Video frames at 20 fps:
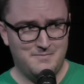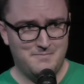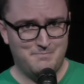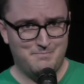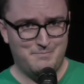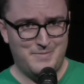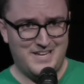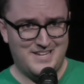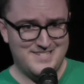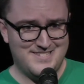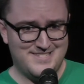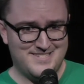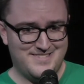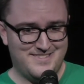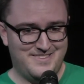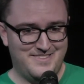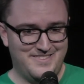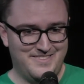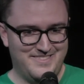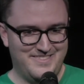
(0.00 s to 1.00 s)
because
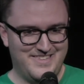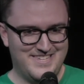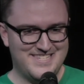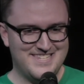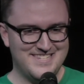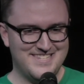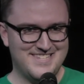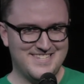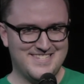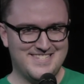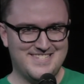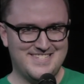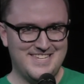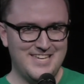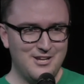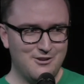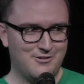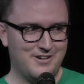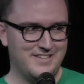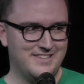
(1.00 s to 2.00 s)
this is a
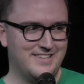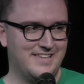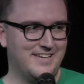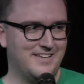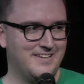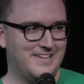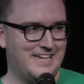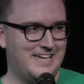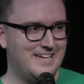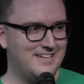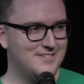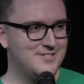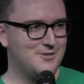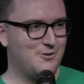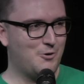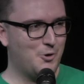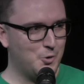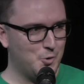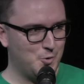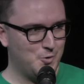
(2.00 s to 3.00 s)
secret that kids
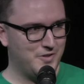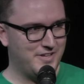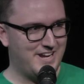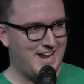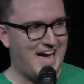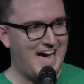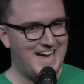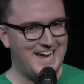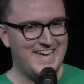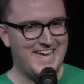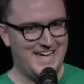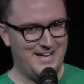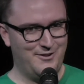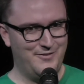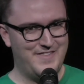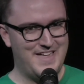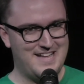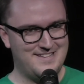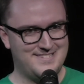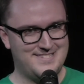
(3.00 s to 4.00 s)
hold, and I held
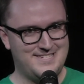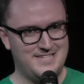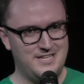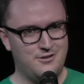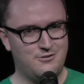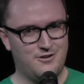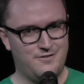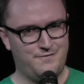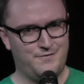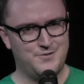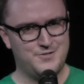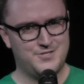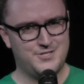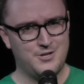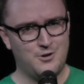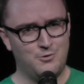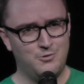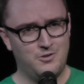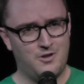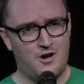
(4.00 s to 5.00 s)
that secret for so
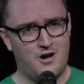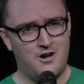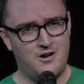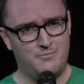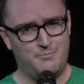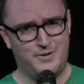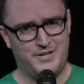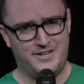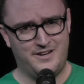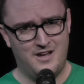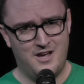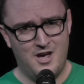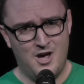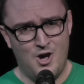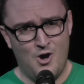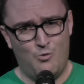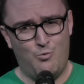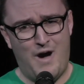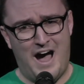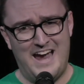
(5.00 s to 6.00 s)
long, but
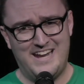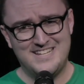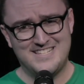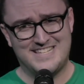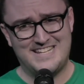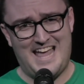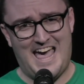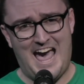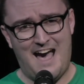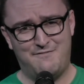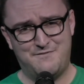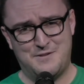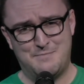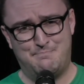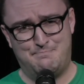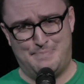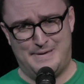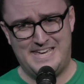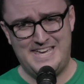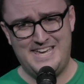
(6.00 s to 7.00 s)
why does it have to
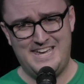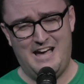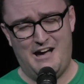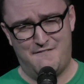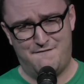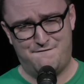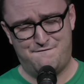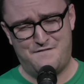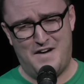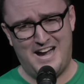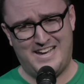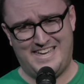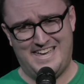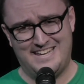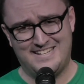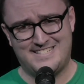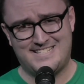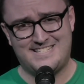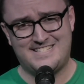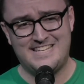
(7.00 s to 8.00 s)
be a fucking
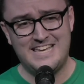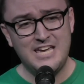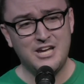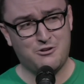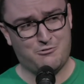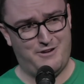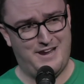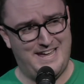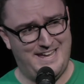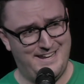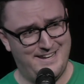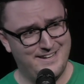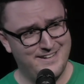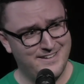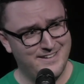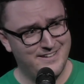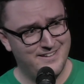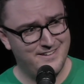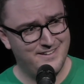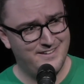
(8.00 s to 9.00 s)
secret?
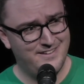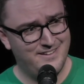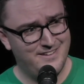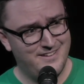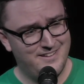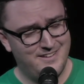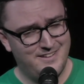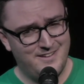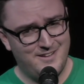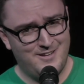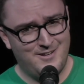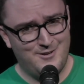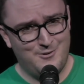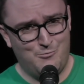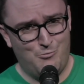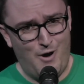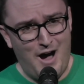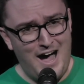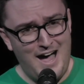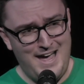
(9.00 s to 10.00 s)

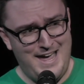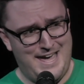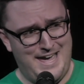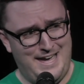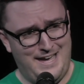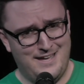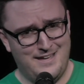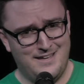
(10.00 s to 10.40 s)
Why?